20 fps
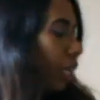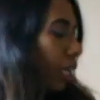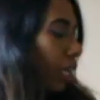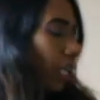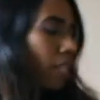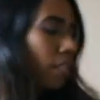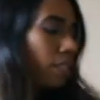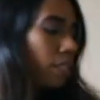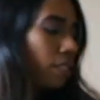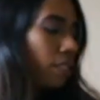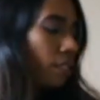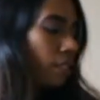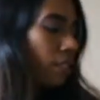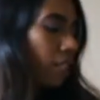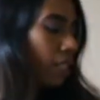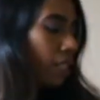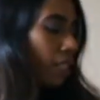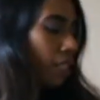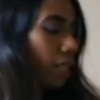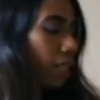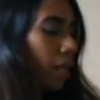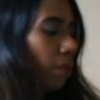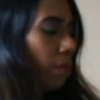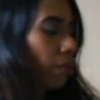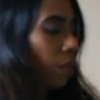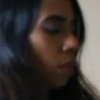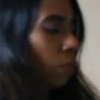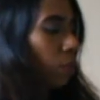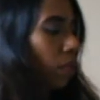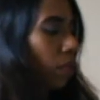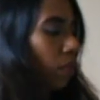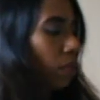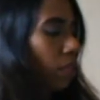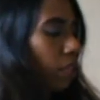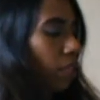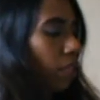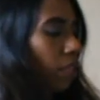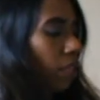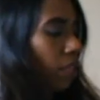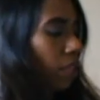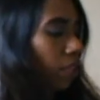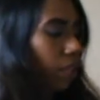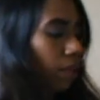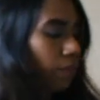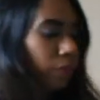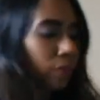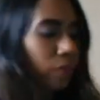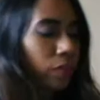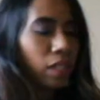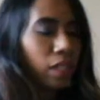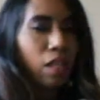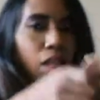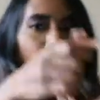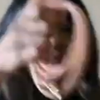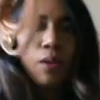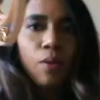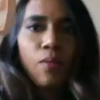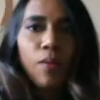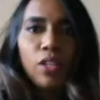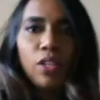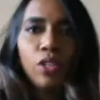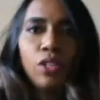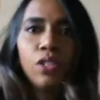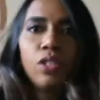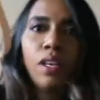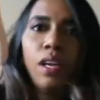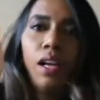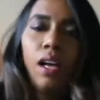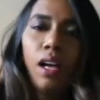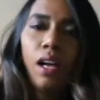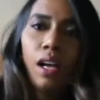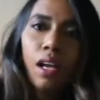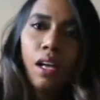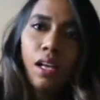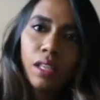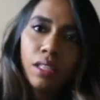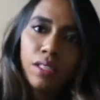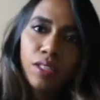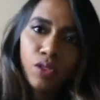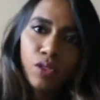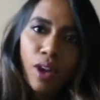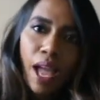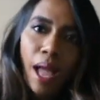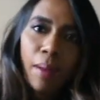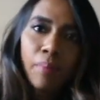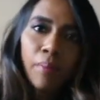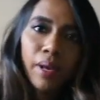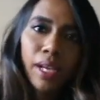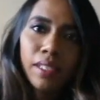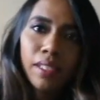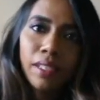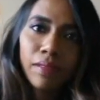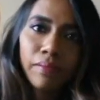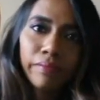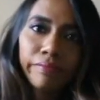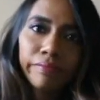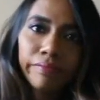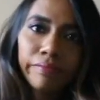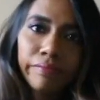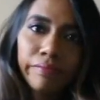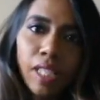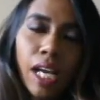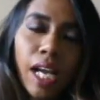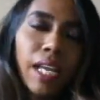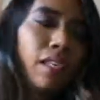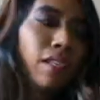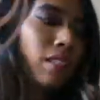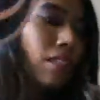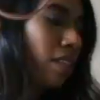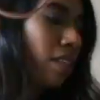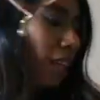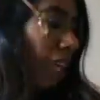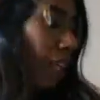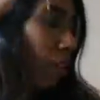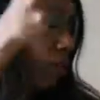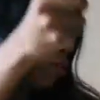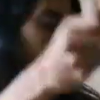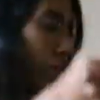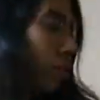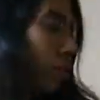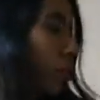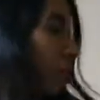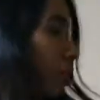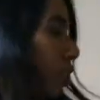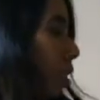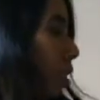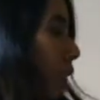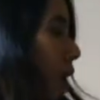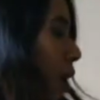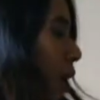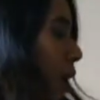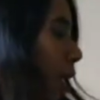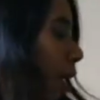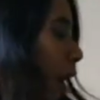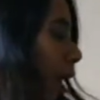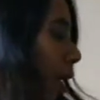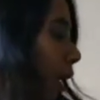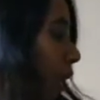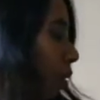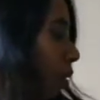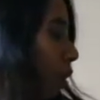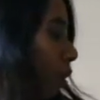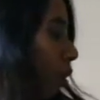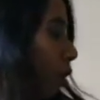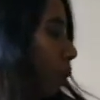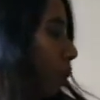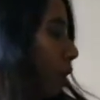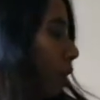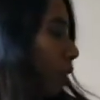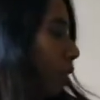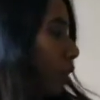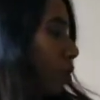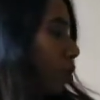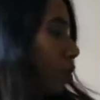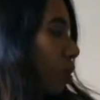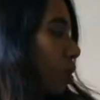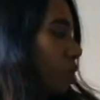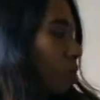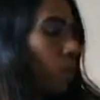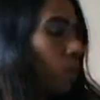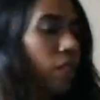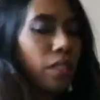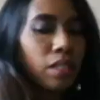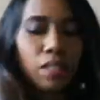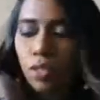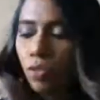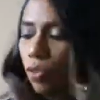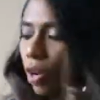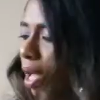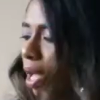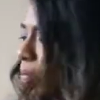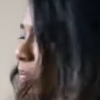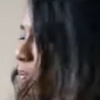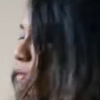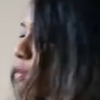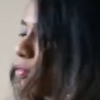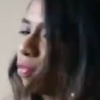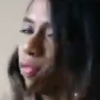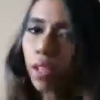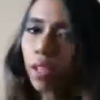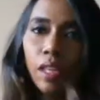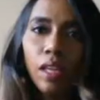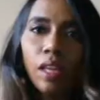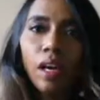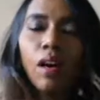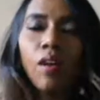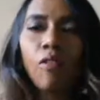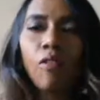It comes with the Beshita strap, but I don't use it. I always use it with the strap of the